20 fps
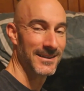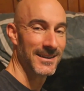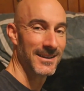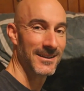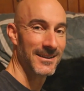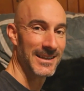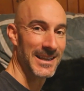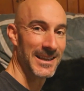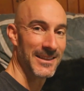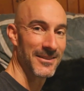
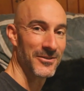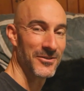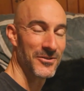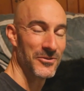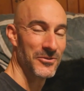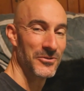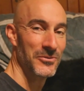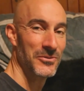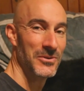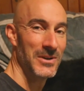I'll get
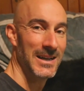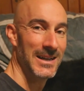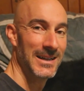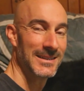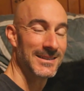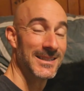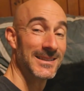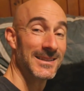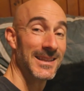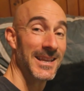through
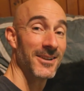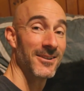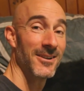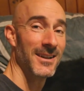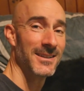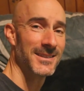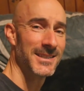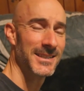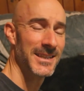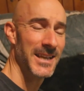to later
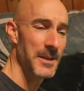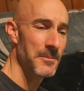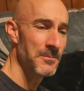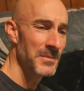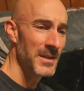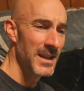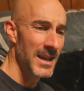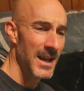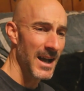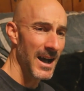on today.